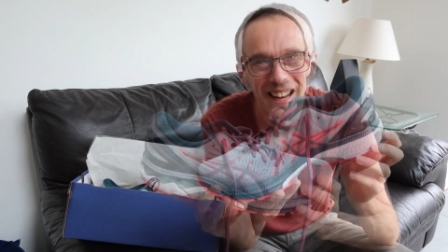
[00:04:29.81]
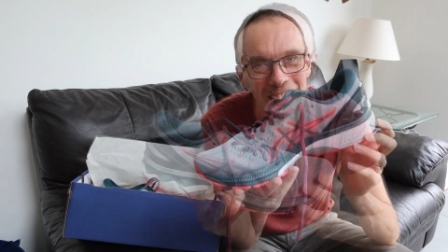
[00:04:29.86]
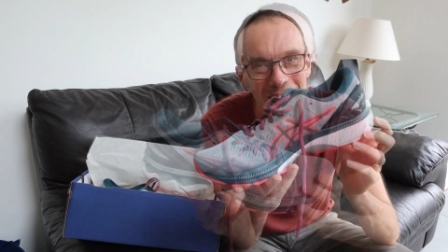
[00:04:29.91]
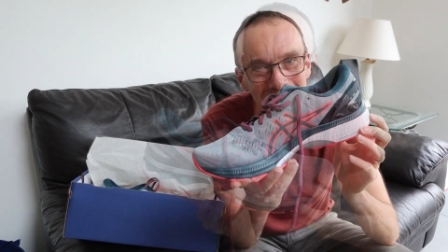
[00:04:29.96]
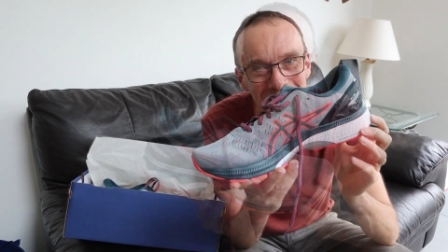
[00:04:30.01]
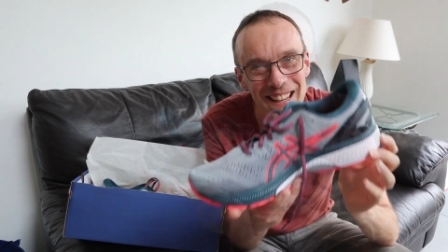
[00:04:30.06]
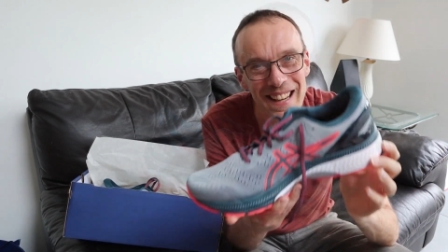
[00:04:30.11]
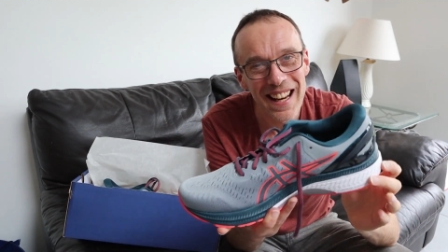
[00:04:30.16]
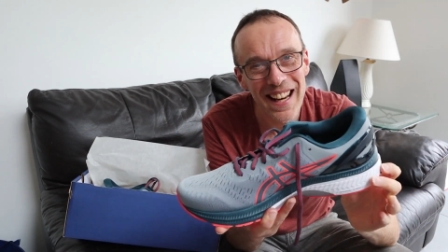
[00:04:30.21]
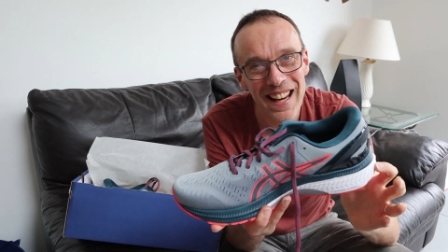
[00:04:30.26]

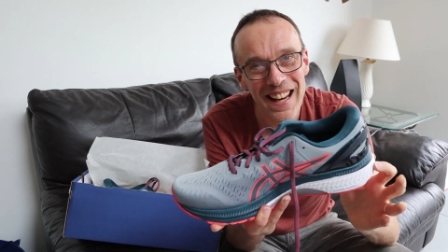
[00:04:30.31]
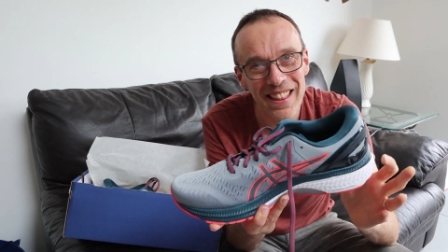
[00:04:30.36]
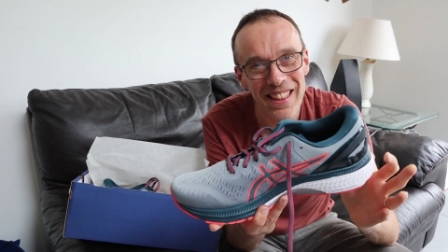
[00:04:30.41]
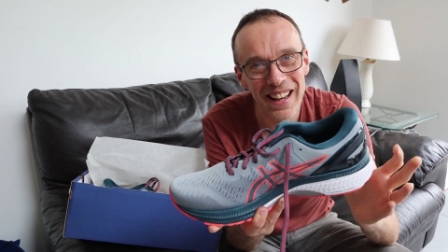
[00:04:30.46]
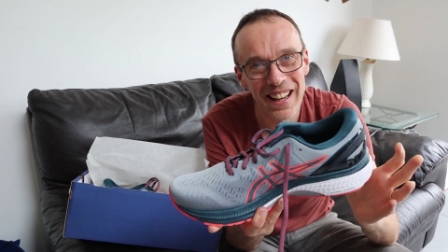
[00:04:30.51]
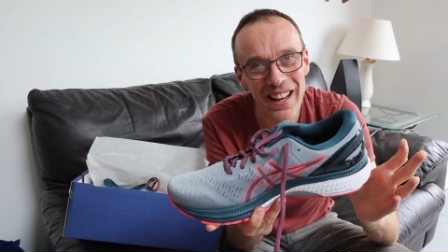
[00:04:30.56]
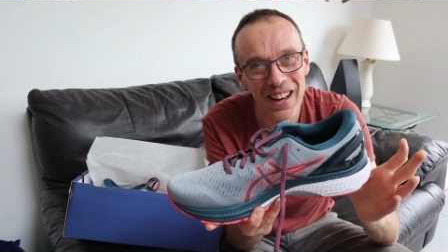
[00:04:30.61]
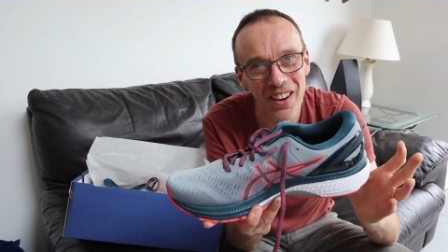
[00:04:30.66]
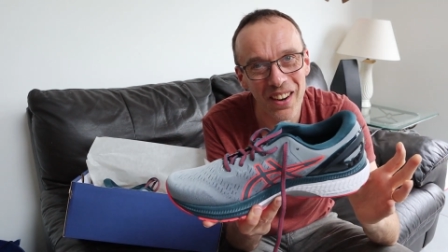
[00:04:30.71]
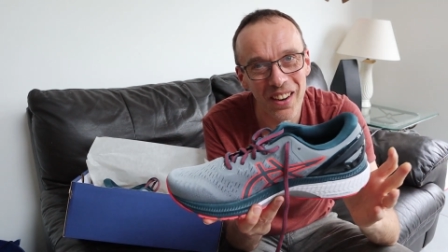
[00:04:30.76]
And here
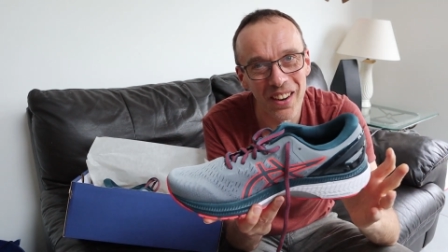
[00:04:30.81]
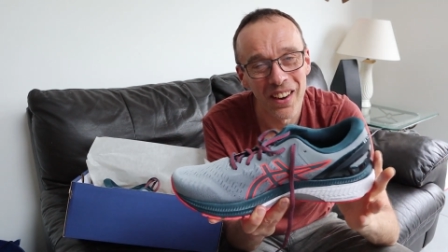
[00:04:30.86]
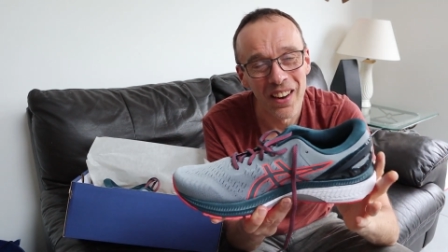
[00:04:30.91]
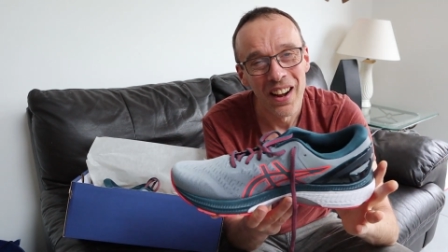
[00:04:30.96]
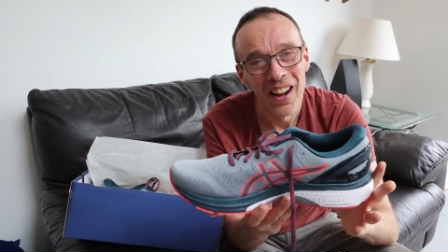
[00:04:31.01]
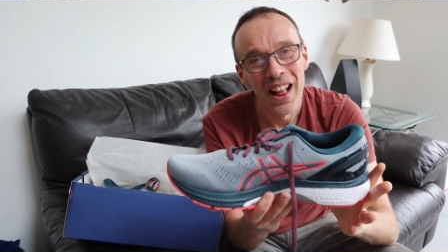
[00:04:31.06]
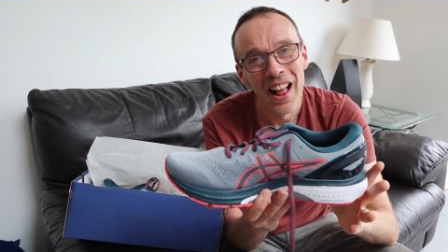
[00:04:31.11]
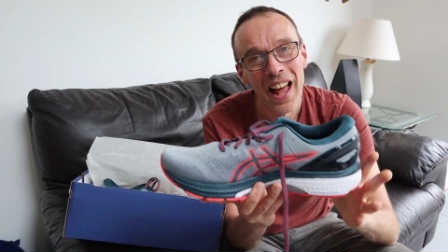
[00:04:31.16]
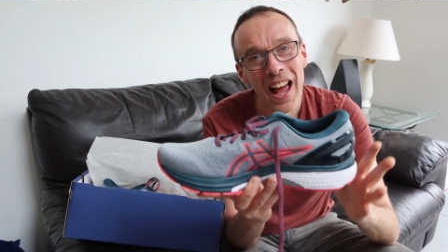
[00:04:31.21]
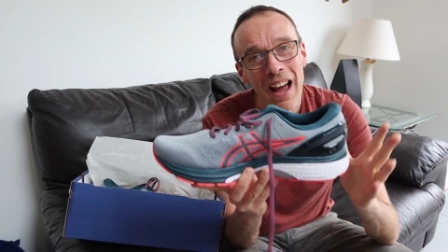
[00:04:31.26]
they
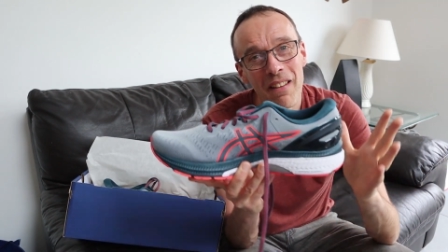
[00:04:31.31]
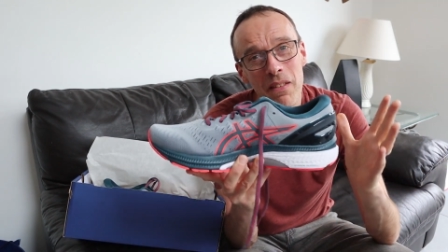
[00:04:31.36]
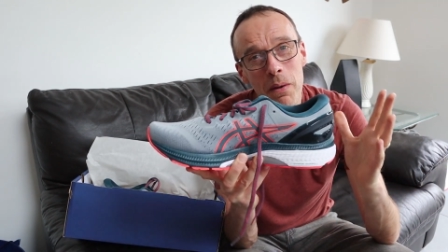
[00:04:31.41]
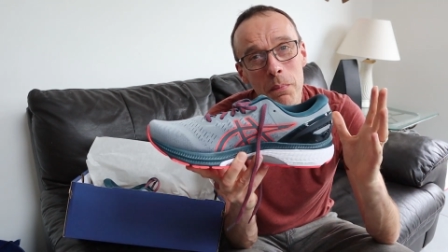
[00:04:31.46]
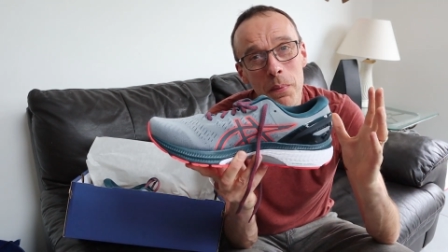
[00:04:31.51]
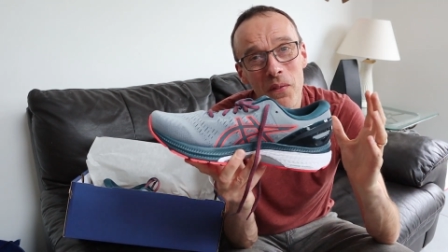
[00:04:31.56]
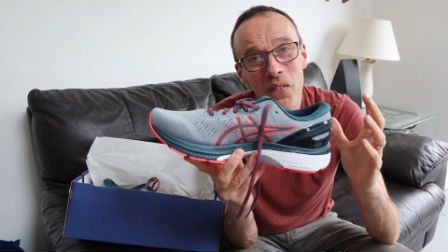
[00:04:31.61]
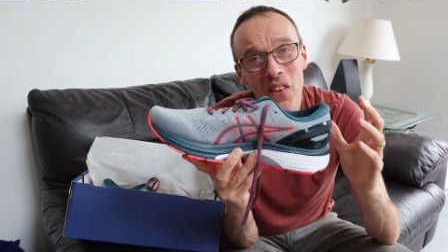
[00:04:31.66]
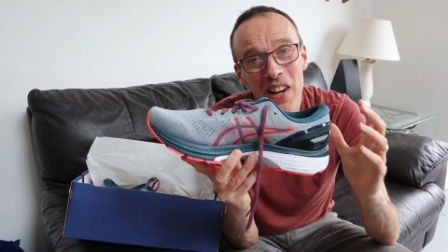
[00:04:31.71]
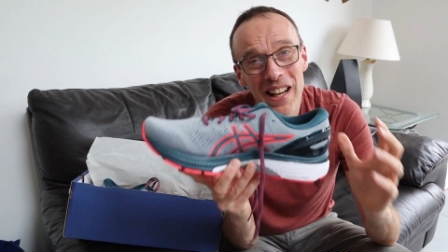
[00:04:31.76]
are.
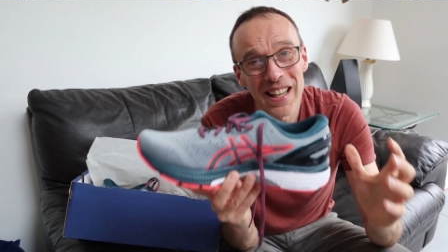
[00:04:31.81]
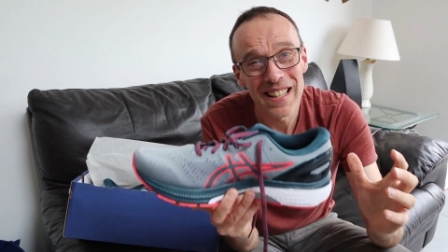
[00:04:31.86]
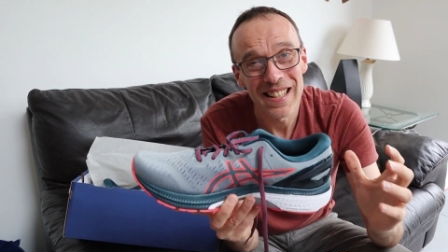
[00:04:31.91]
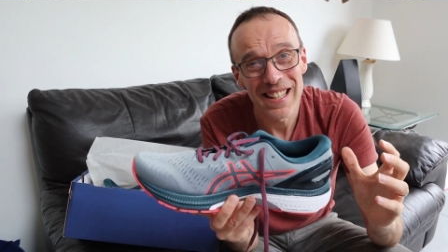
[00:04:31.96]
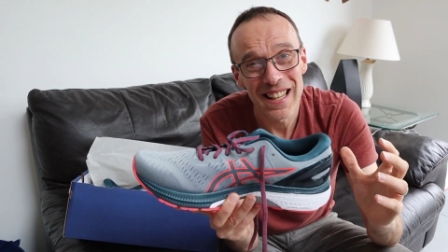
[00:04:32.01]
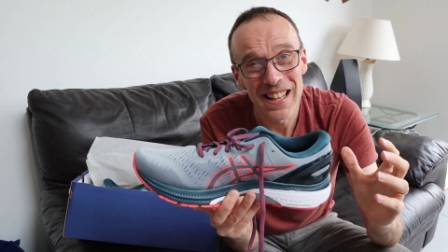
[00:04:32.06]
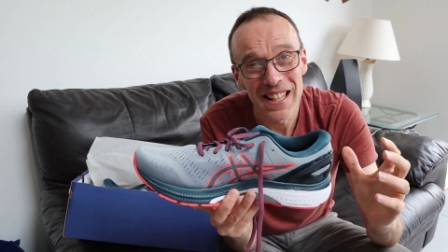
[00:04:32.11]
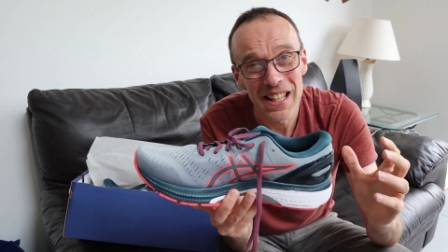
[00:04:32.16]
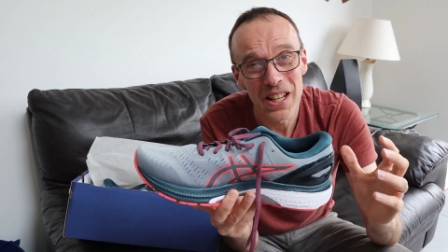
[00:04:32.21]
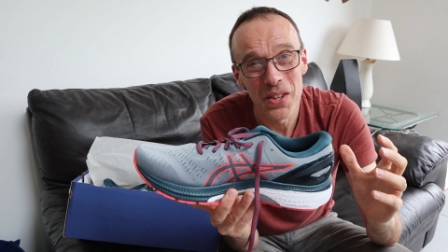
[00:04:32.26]
Having been
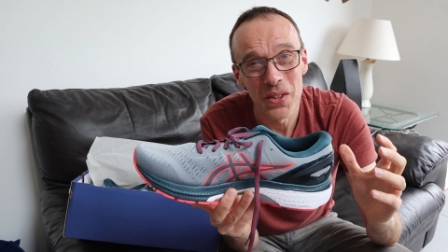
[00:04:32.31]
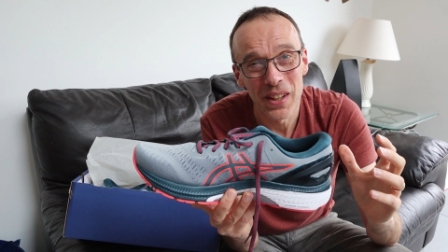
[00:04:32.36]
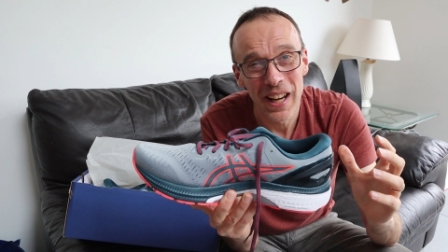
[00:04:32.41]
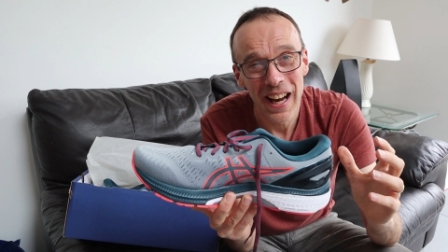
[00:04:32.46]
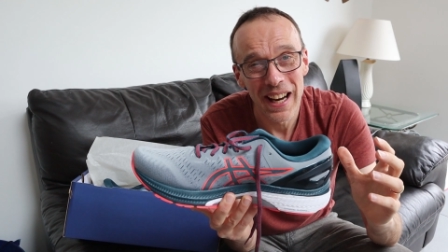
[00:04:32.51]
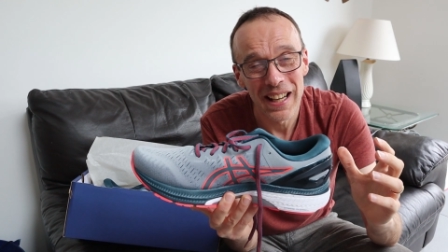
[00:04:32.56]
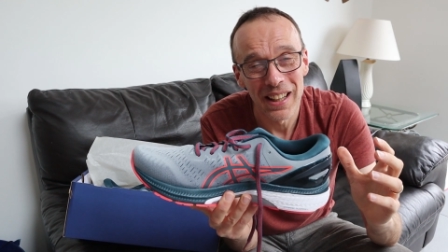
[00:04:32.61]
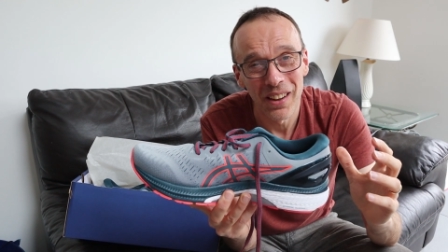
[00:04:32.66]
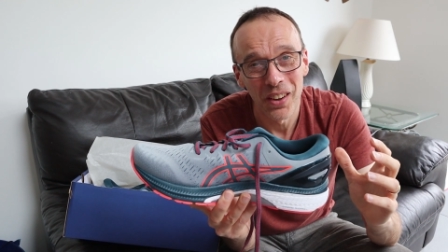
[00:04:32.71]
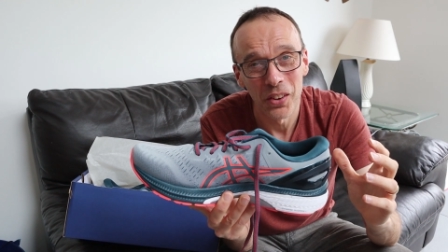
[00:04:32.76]
released in the
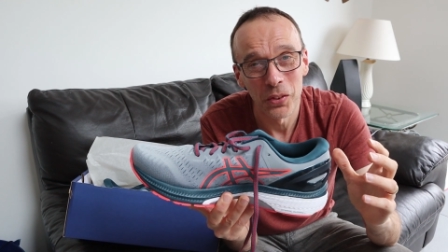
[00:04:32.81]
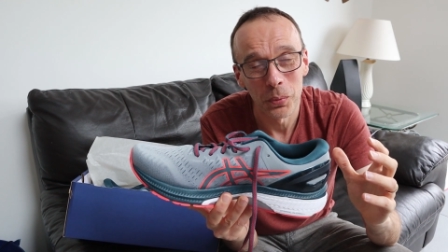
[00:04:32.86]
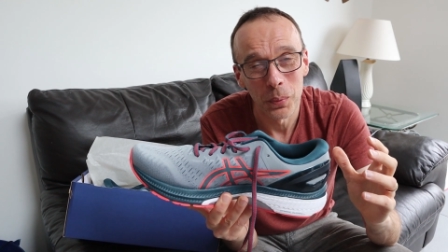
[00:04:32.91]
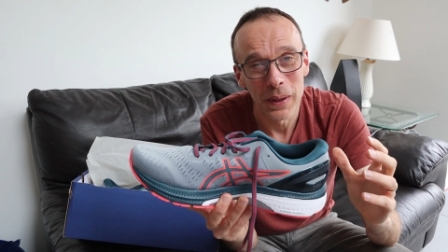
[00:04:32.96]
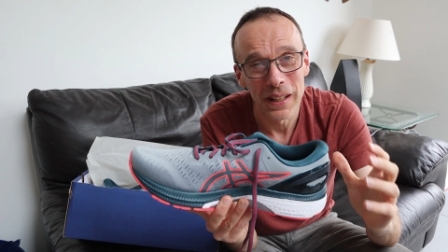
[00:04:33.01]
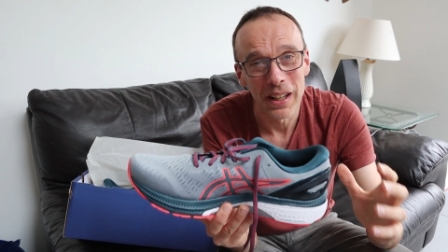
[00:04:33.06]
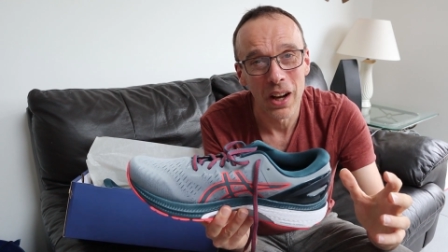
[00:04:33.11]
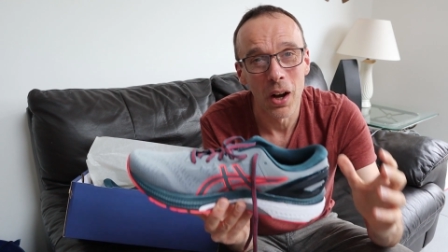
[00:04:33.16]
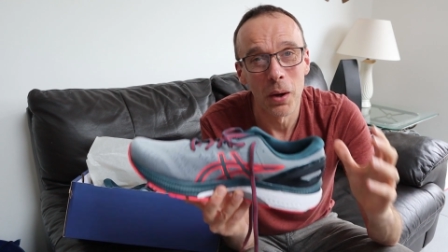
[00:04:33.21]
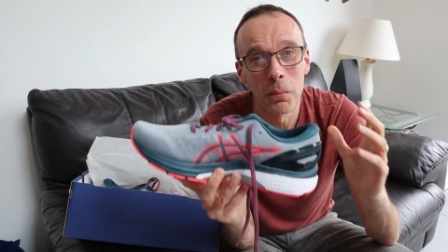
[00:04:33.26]
UK last week,